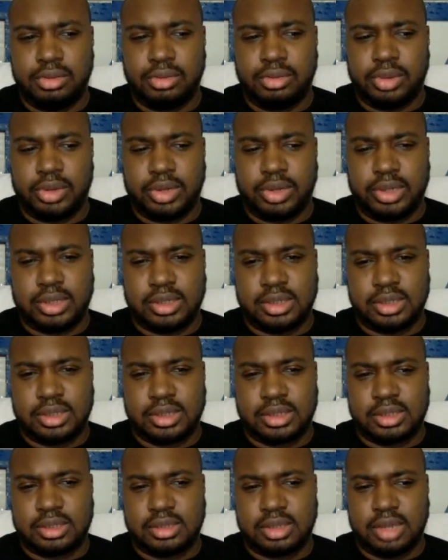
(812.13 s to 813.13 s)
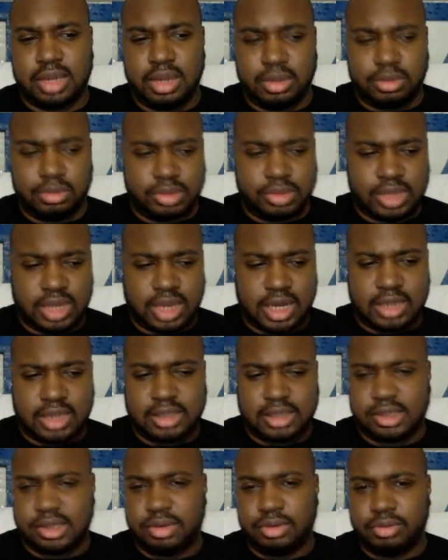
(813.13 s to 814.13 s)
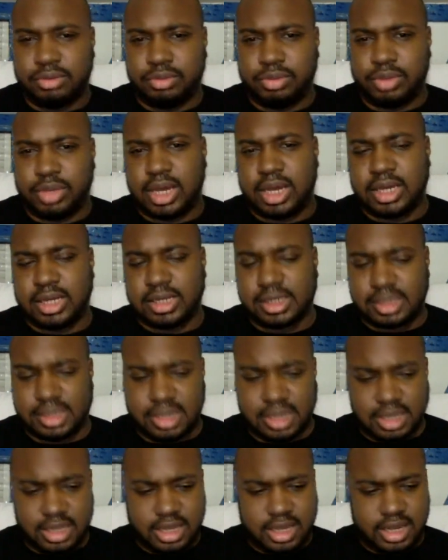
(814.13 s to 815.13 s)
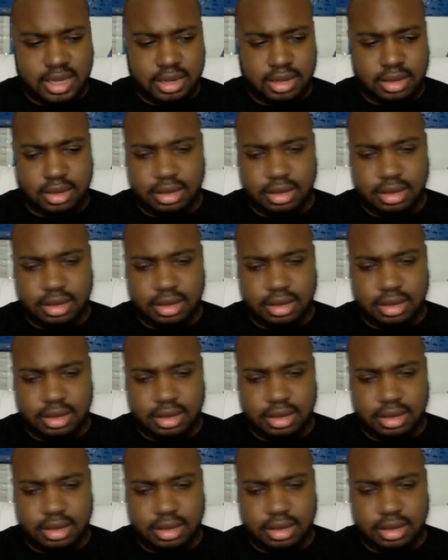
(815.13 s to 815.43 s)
Whereas John Stone, we kind of see that